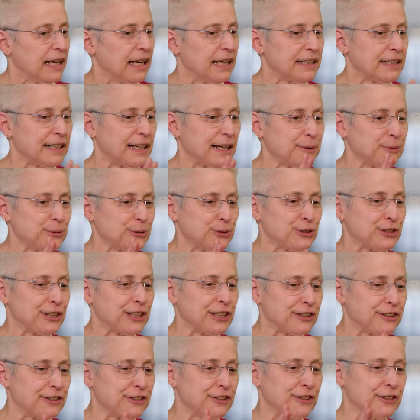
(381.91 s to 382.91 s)
And I will
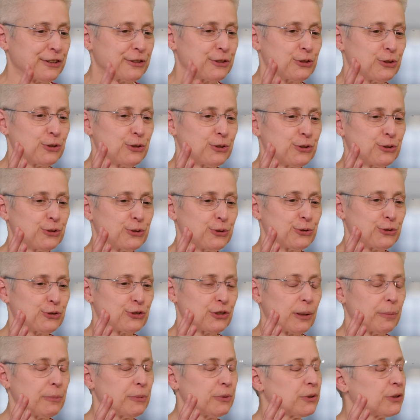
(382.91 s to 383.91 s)
say
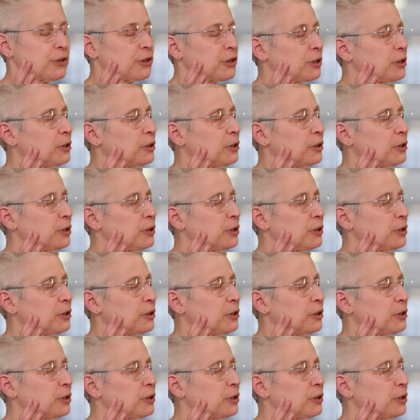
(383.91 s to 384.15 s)
some of